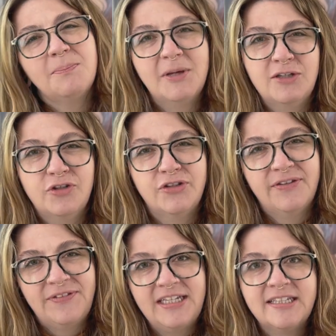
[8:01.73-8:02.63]
pictures of
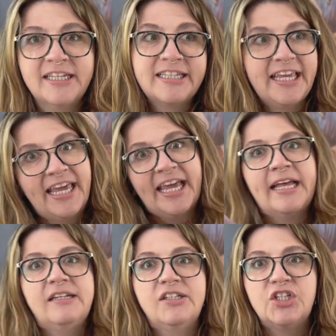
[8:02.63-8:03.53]
these because I can't
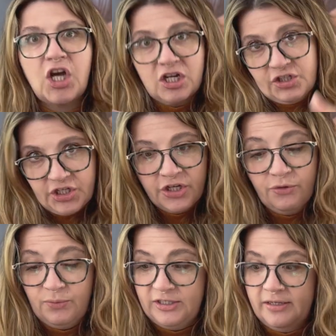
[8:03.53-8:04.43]
talk to
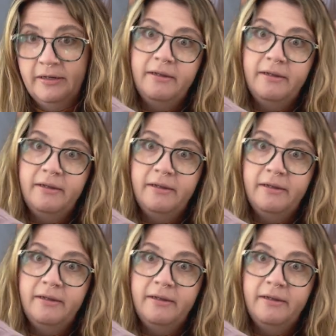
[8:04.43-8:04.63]
you and